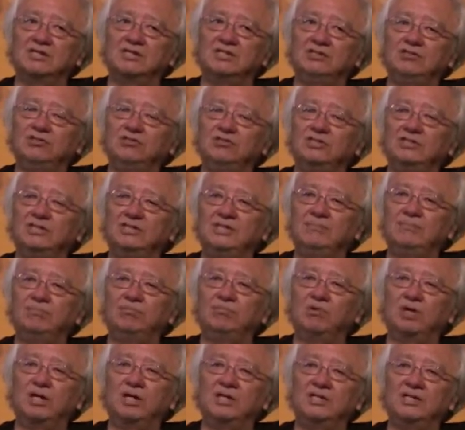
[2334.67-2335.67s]
and you keep
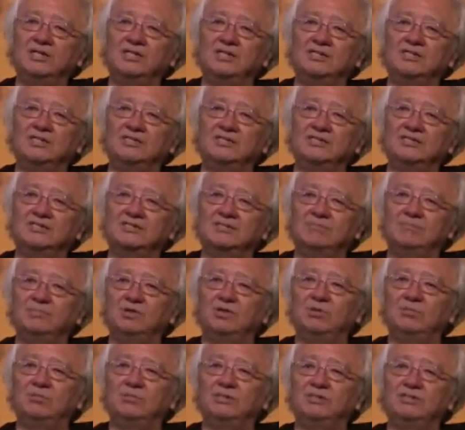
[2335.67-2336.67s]
writing is the
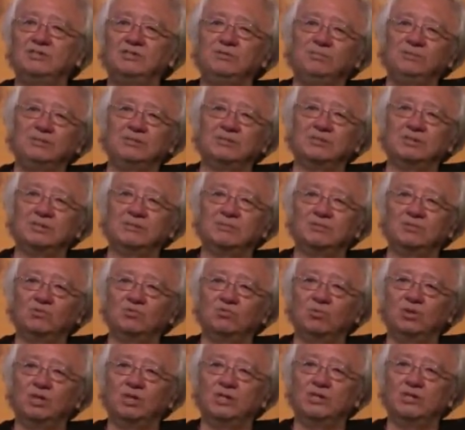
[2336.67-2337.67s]
moment you become a
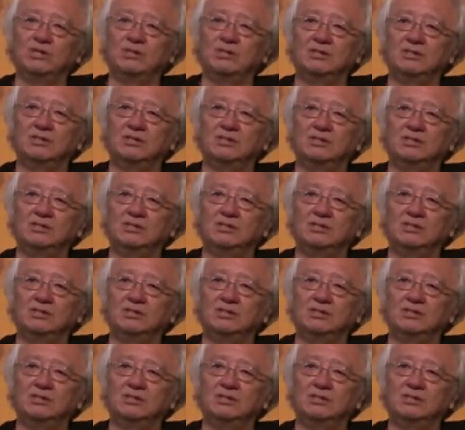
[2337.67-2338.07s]
writer.